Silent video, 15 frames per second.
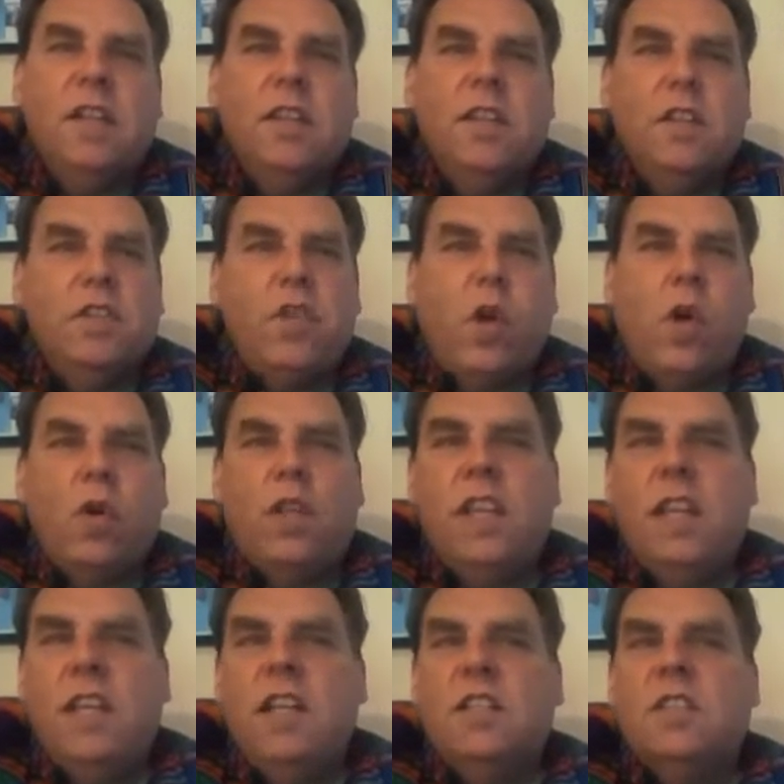The
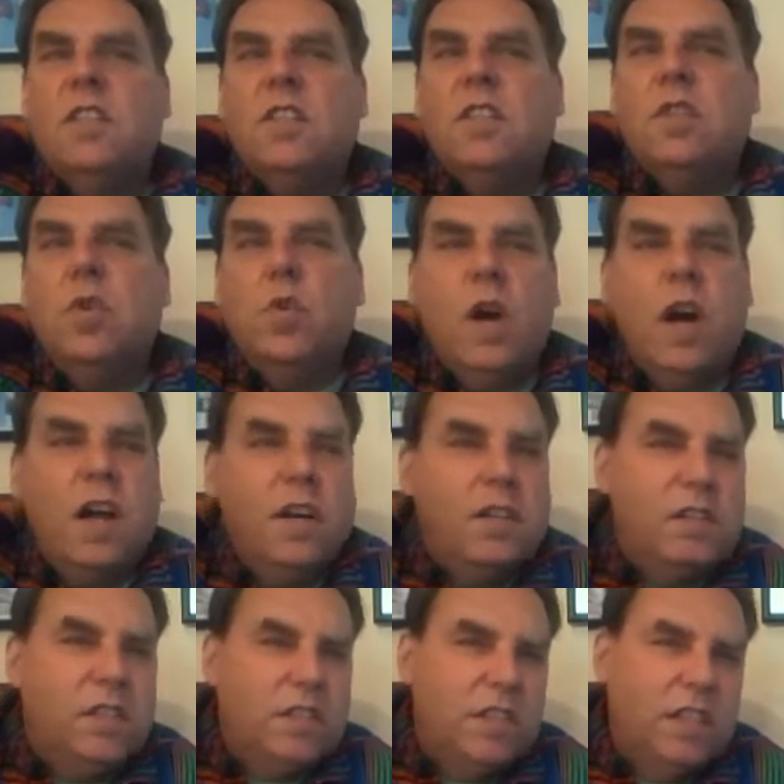Zolkin is a
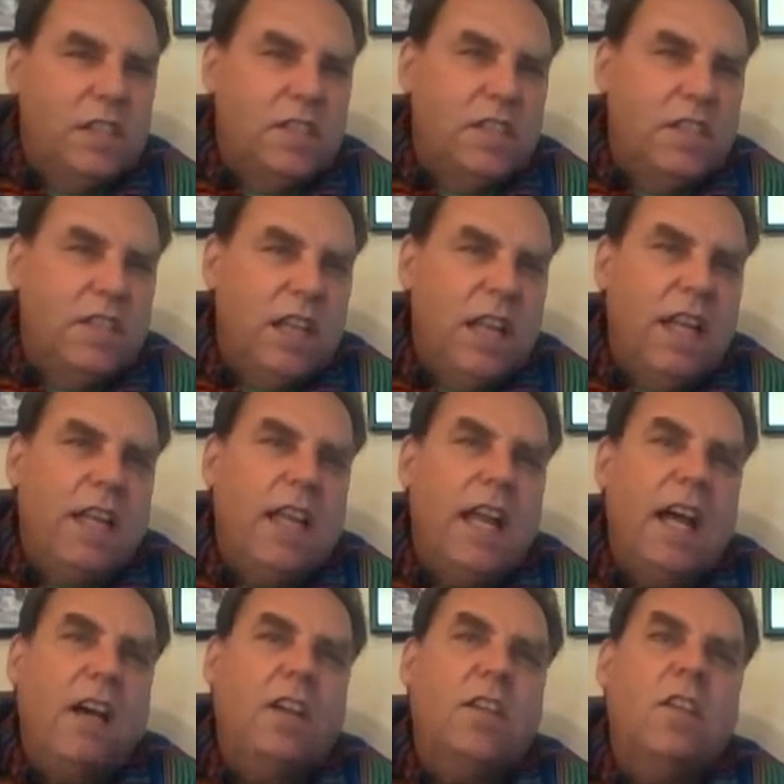260-day
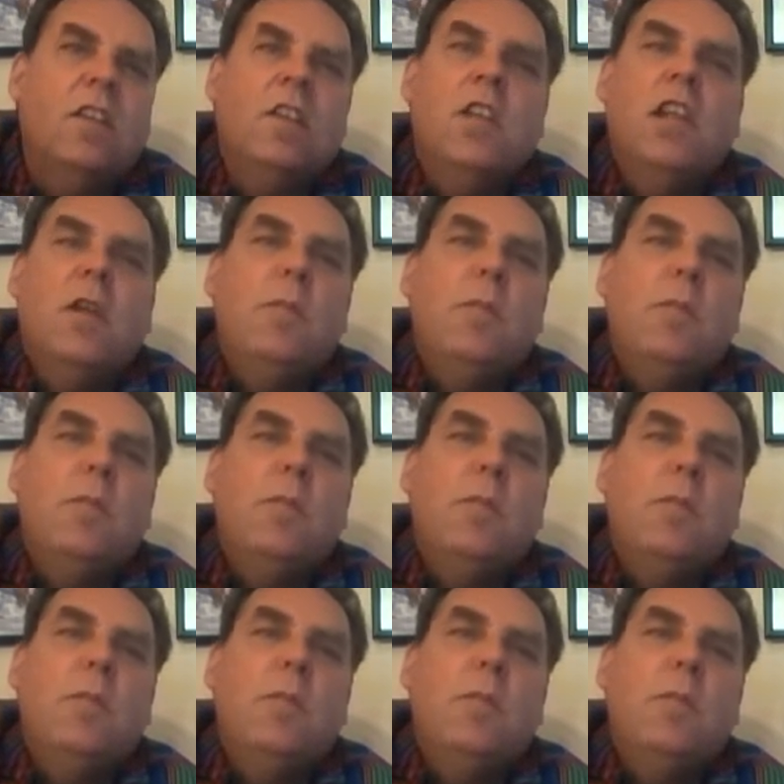calendar